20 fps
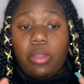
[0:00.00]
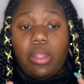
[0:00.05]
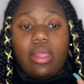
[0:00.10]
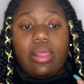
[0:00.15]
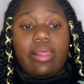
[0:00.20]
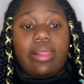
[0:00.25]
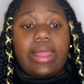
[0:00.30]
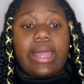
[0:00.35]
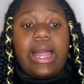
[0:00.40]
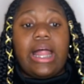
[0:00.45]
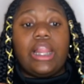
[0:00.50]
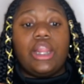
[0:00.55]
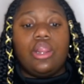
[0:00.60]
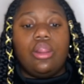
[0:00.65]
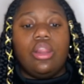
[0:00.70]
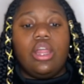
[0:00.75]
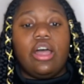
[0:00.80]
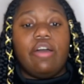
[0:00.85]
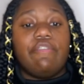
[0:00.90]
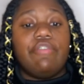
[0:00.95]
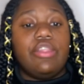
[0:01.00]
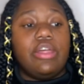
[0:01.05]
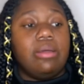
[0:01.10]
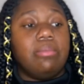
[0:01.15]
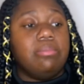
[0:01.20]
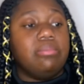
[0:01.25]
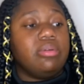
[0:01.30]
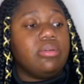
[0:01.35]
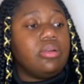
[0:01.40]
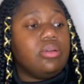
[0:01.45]
Like, I love
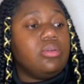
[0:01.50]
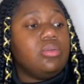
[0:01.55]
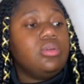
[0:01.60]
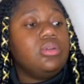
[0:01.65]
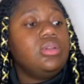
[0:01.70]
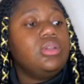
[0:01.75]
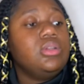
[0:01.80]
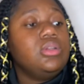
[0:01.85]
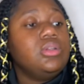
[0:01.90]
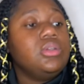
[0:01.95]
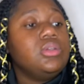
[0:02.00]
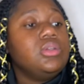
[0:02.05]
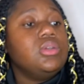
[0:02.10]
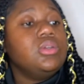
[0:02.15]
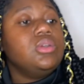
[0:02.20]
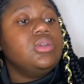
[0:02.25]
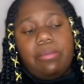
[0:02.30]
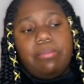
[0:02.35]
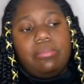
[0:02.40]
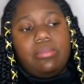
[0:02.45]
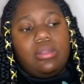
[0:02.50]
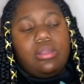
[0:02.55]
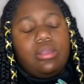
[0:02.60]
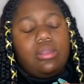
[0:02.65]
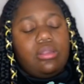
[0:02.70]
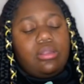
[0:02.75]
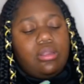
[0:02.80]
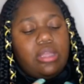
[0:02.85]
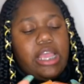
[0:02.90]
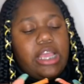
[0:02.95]
them, bro. I'm um,
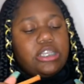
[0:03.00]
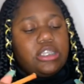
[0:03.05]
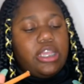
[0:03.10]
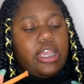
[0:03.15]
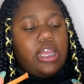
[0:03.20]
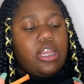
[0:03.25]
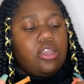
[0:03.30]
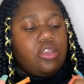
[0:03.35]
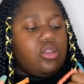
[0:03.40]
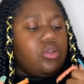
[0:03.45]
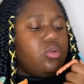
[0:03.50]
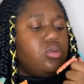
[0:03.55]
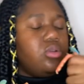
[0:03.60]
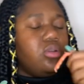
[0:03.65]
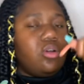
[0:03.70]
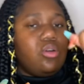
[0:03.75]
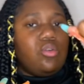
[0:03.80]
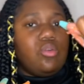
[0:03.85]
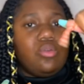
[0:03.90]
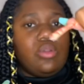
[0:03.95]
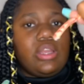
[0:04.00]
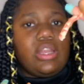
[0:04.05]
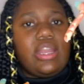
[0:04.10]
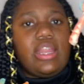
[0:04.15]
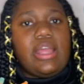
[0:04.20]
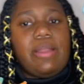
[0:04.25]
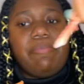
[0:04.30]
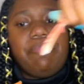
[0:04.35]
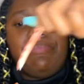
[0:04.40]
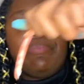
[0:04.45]
educated you. Oh, look at that.